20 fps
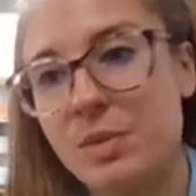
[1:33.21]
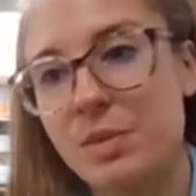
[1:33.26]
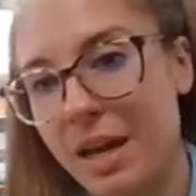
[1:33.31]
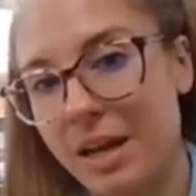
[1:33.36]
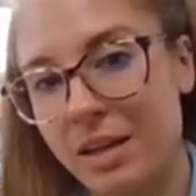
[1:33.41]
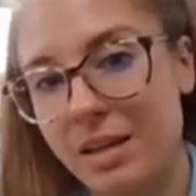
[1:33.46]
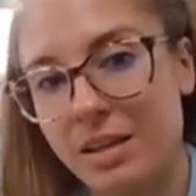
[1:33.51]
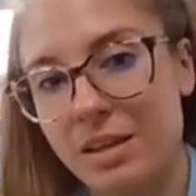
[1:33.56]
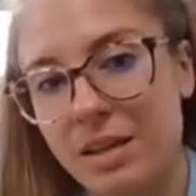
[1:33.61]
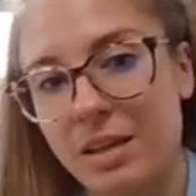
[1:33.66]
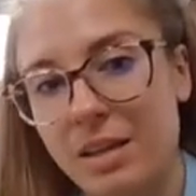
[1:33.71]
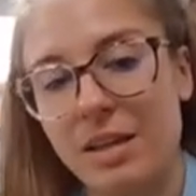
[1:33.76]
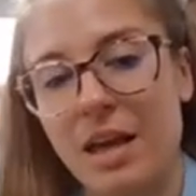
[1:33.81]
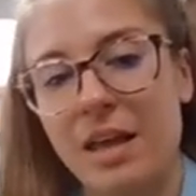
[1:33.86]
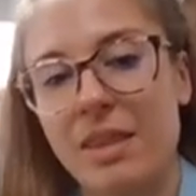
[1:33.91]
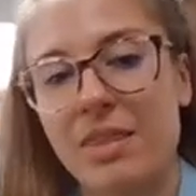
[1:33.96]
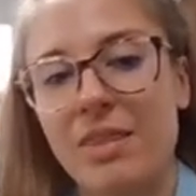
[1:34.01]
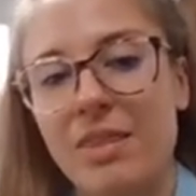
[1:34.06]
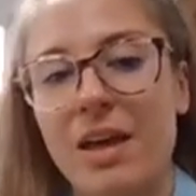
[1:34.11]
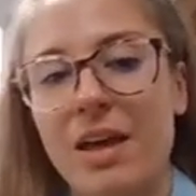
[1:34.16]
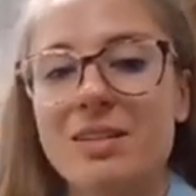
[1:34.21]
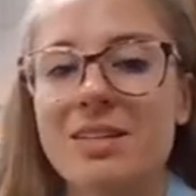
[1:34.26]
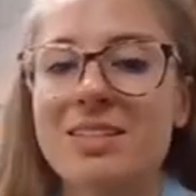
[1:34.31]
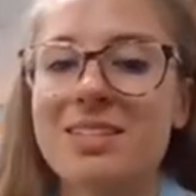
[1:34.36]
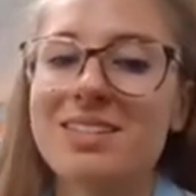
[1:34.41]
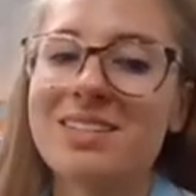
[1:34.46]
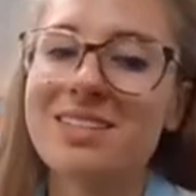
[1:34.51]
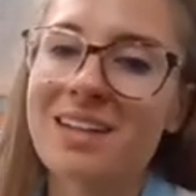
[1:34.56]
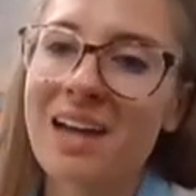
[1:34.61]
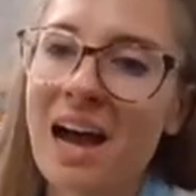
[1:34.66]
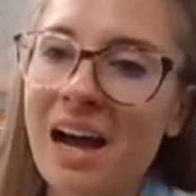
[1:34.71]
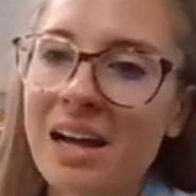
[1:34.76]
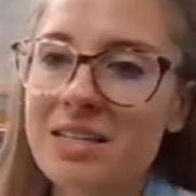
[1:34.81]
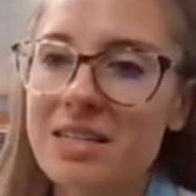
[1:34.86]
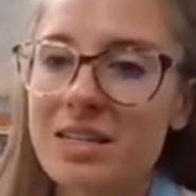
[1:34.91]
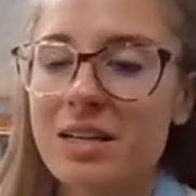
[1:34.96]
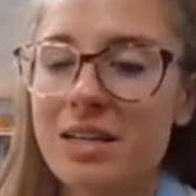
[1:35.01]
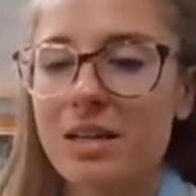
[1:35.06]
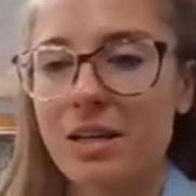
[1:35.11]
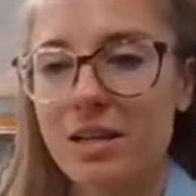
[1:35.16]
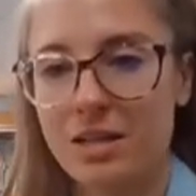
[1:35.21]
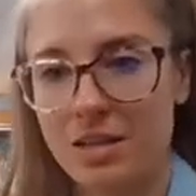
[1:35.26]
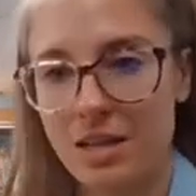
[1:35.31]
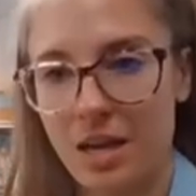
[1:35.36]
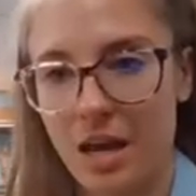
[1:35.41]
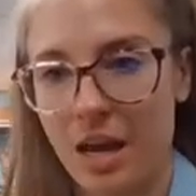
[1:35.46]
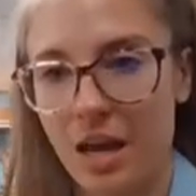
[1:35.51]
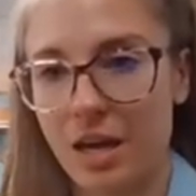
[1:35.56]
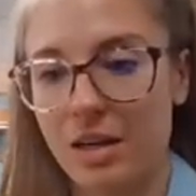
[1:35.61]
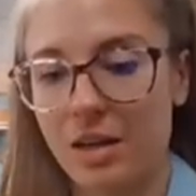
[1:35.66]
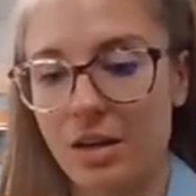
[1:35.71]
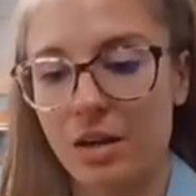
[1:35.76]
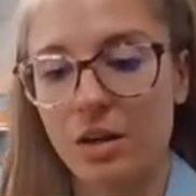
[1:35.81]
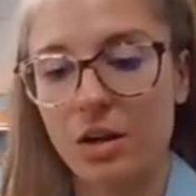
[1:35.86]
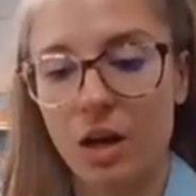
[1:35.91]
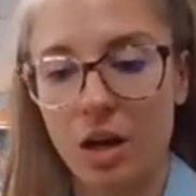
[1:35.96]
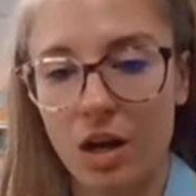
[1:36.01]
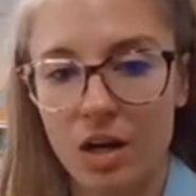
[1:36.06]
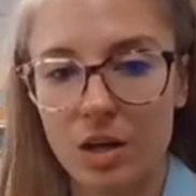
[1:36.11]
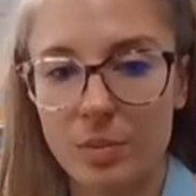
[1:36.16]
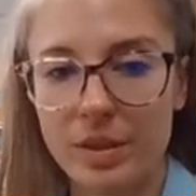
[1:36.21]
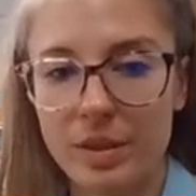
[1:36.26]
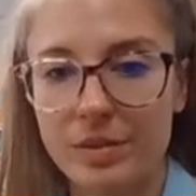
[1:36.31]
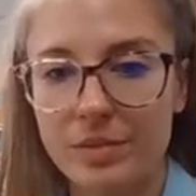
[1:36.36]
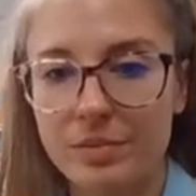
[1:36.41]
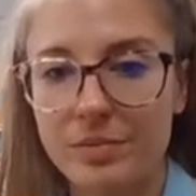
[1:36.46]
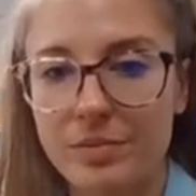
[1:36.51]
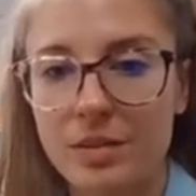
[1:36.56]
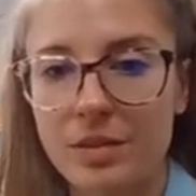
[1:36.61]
anything then that does not contain carbon.